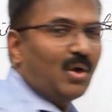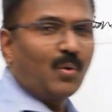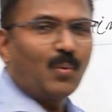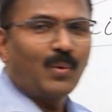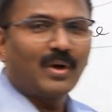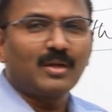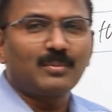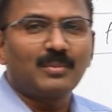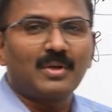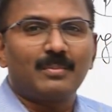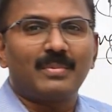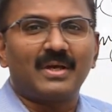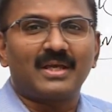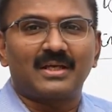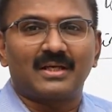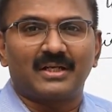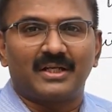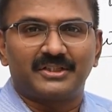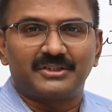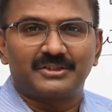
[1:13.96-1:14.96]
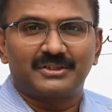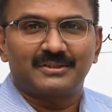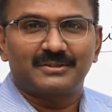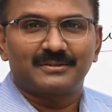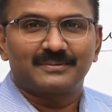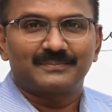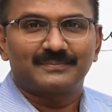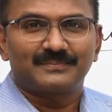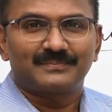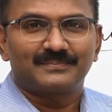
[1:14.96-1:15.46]
What do you mean by English?
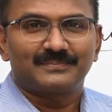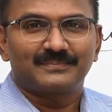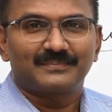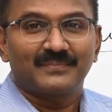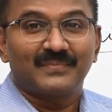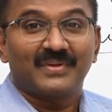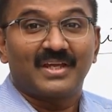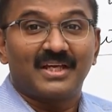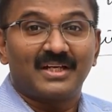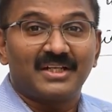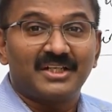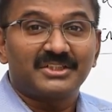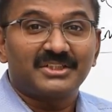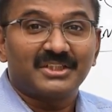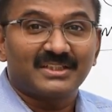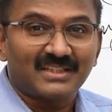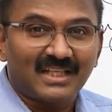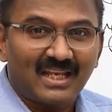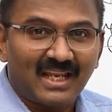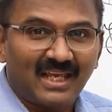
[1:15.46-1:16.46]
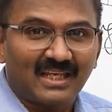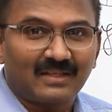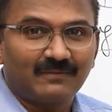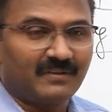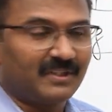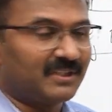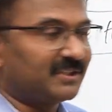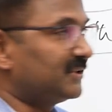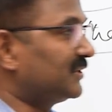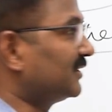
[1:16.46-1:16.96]
English is a
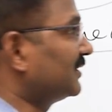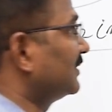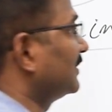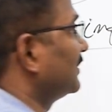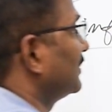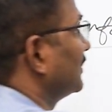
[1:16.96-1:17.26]
language.